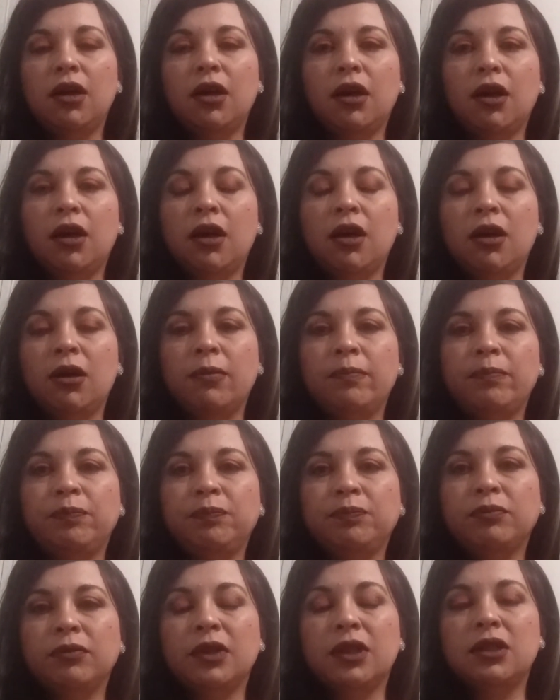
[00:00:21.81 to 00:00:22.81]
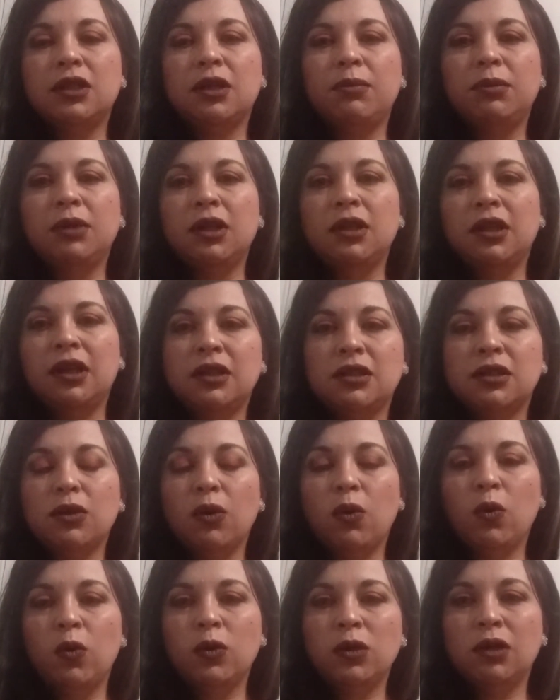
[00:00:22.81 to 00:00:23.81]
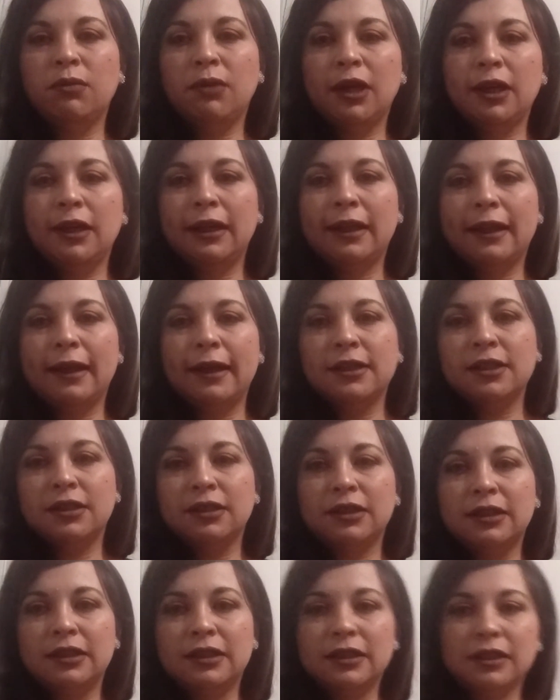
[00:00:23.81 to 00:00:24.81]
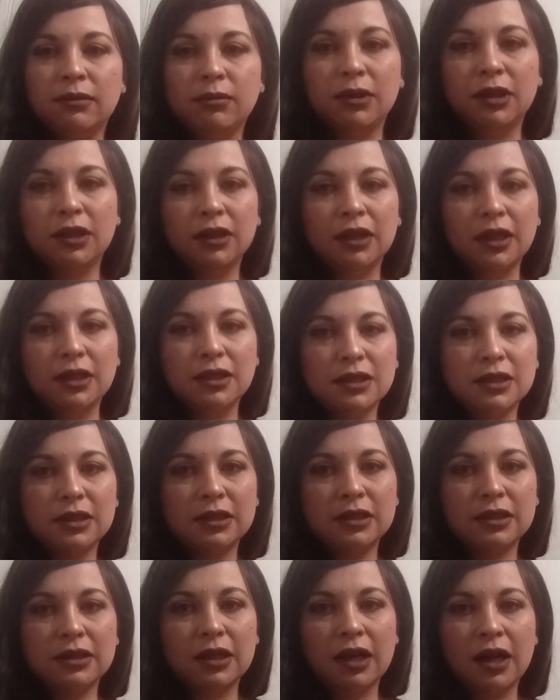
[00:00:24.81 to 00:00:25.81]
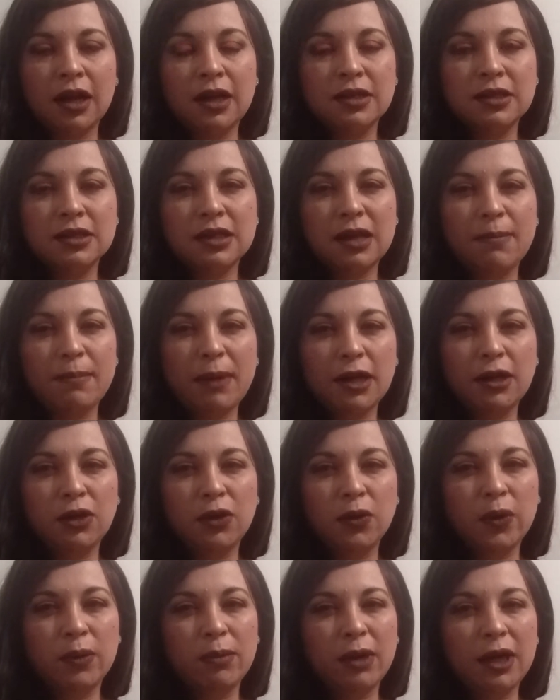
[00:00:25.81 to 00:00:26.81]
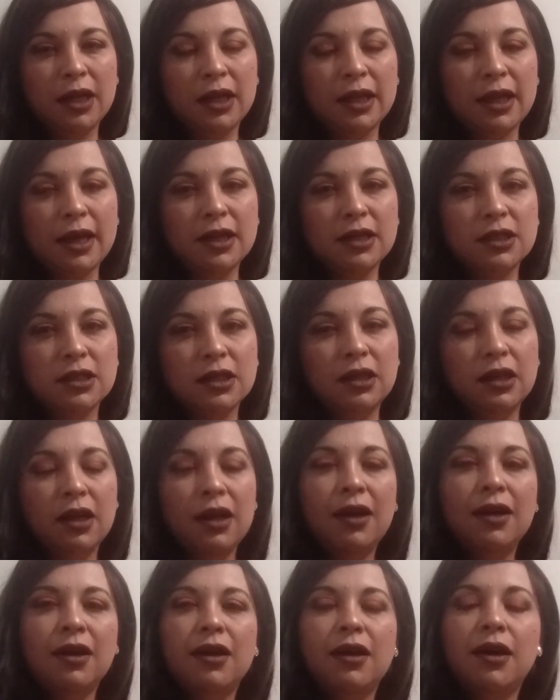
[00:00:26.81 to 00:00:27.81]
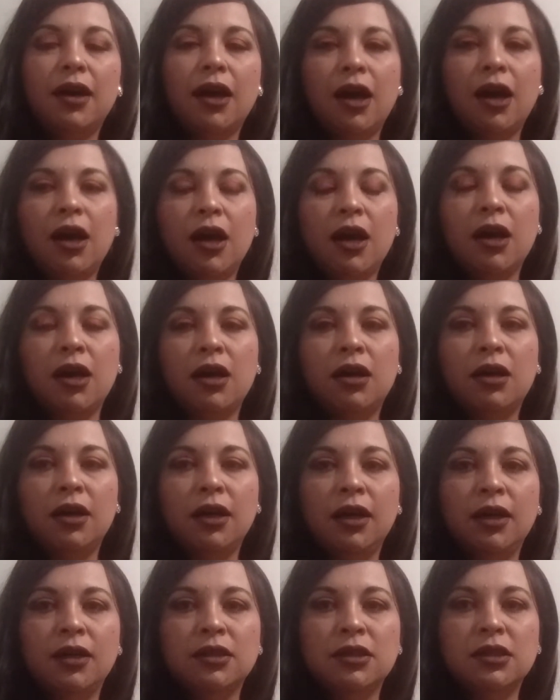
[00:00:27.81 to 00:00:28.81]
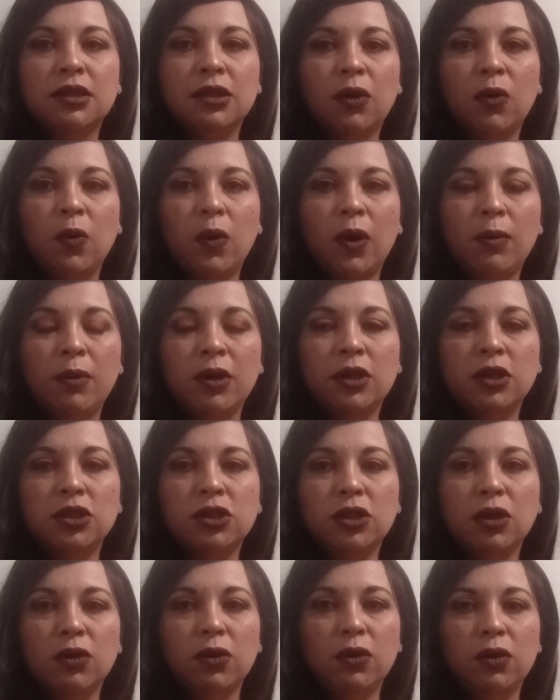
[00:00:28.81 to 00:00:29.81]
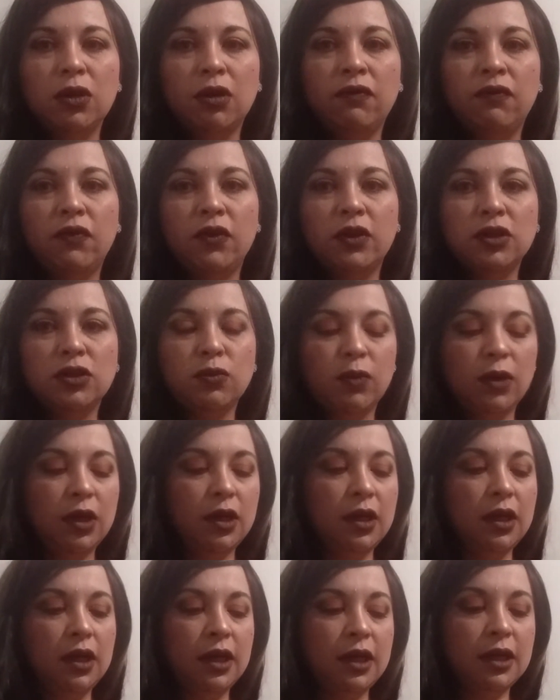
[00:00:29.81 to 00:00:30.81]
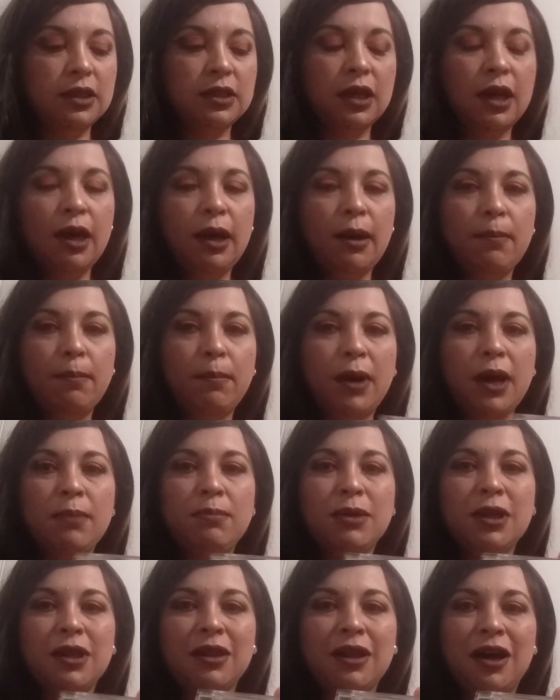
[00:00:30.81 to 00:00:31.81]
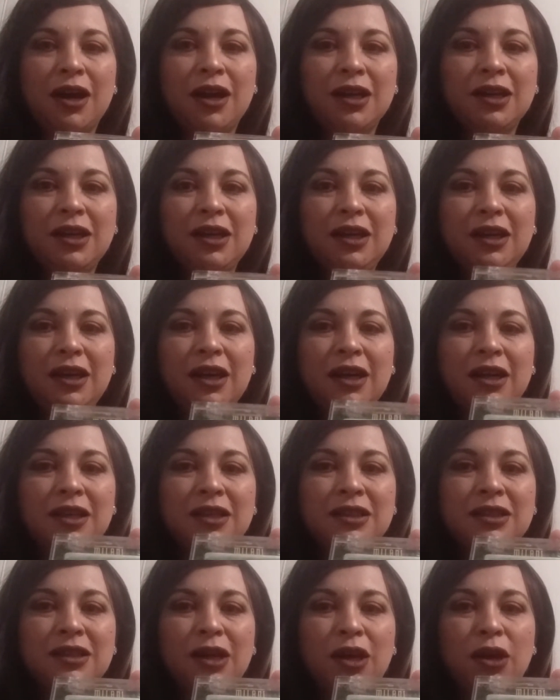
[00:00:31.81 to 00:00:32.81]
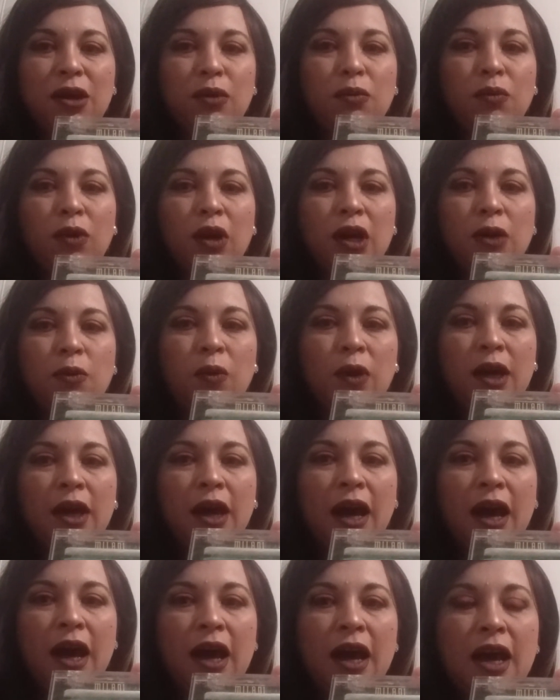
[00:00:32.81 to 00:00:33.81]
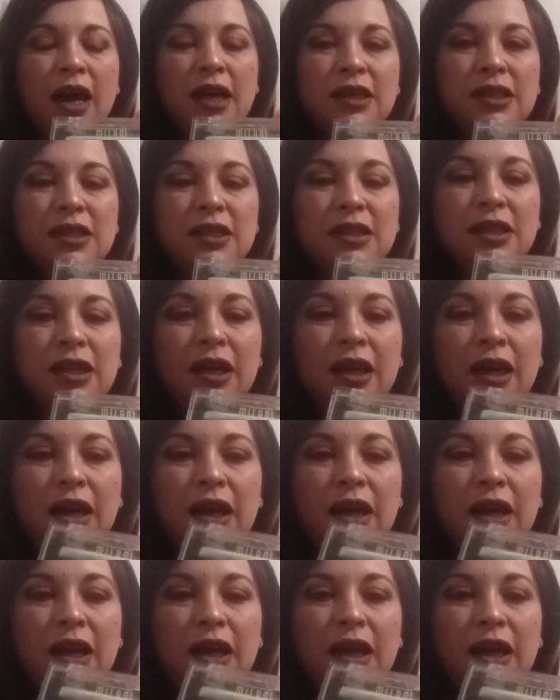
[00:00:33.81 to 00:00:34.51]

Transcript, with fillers: Um, something that's old in my collection and something that's uh, semi new in my collection uh, and so I'm gonna show you the first one is by Milani and it's Runway Eyes